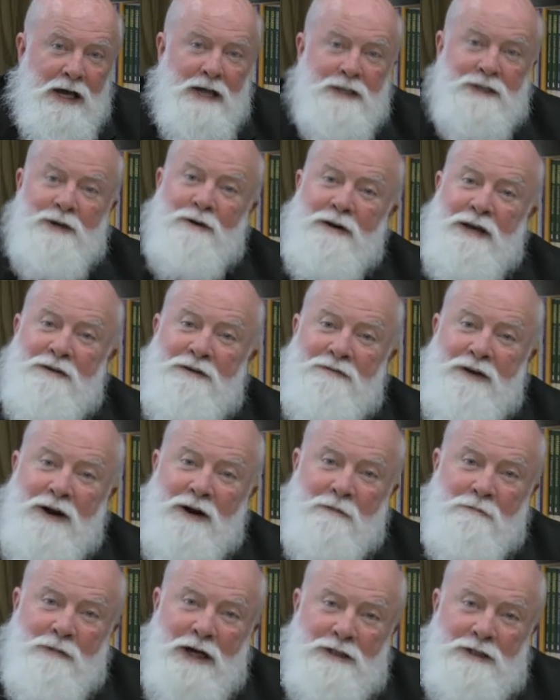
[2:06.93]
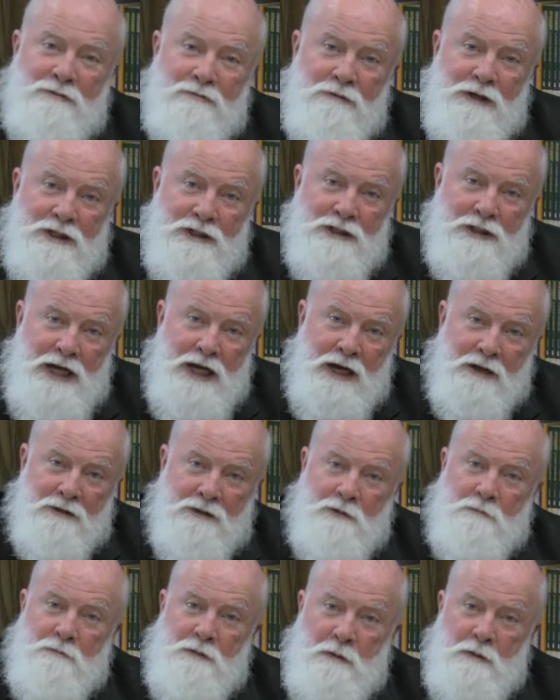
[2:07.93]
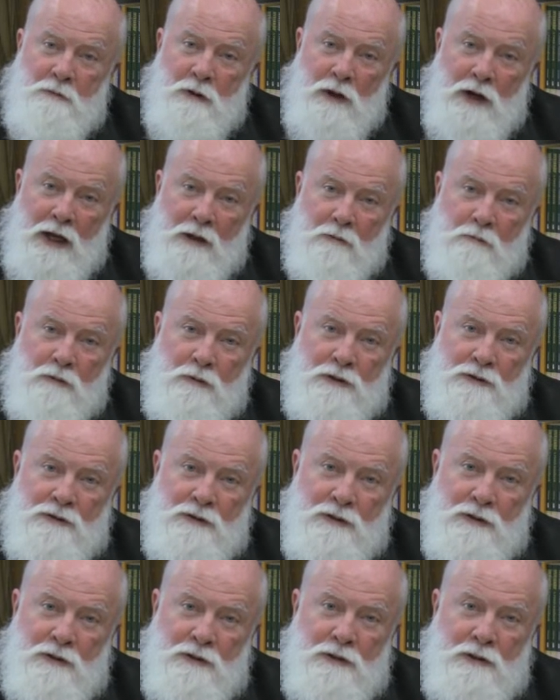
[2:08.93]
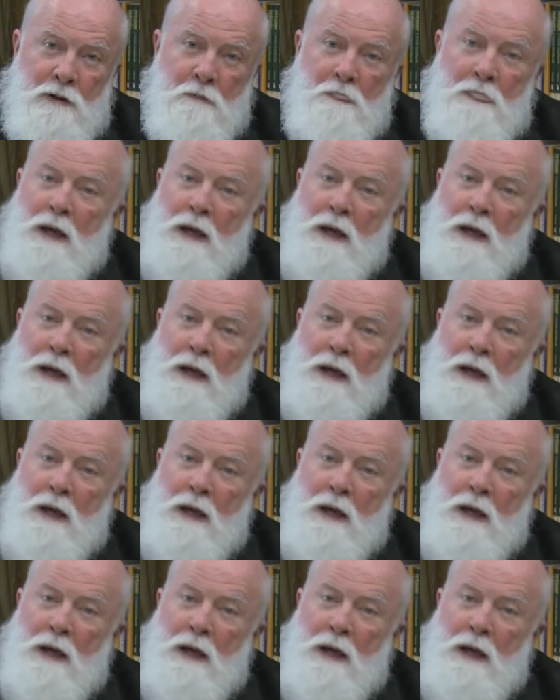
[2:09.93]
So he very much reached out to people like prisoners.